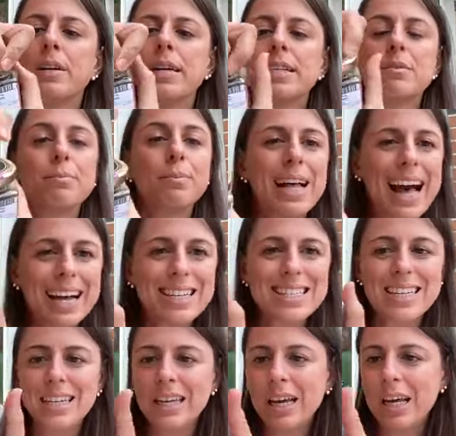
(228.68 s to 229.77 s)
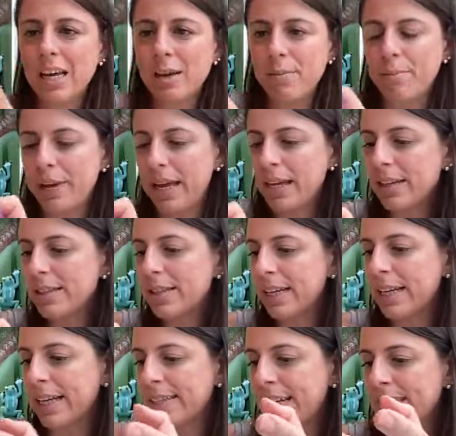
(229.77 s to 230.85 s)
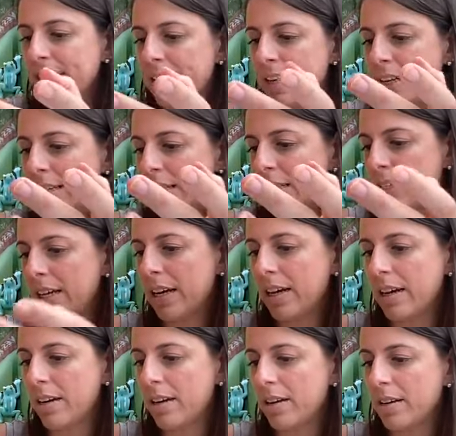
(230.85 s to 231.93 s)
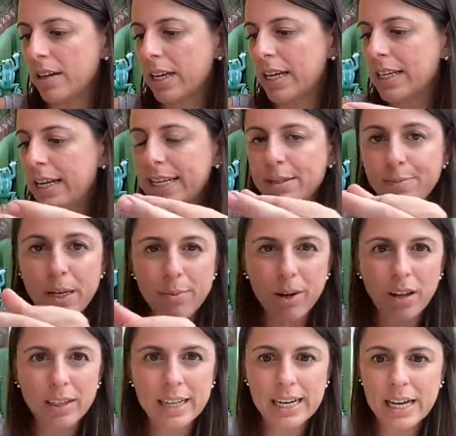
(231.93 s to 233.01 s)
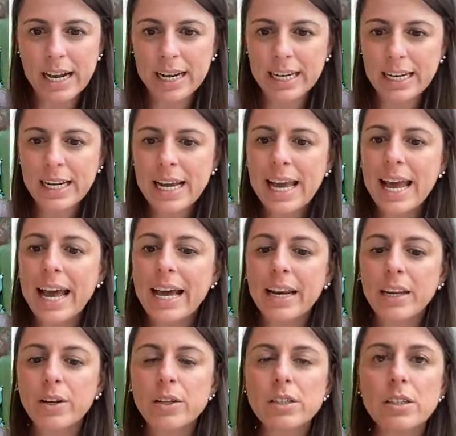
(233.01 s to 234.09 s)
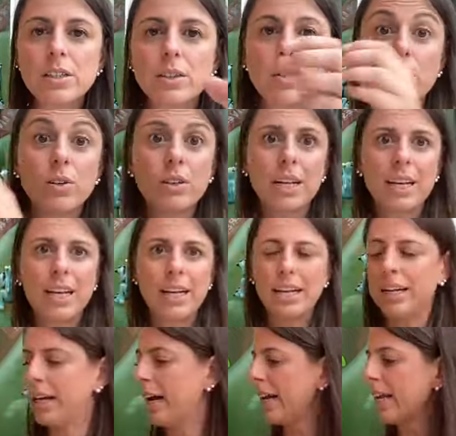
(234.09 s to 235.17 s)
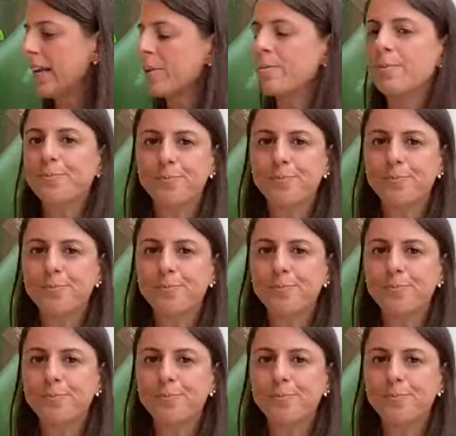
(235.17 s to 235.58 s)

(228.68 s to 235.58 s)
It's a black tea base, and as I said, it contains bee pollen and honey, and it uses local Canadian honey.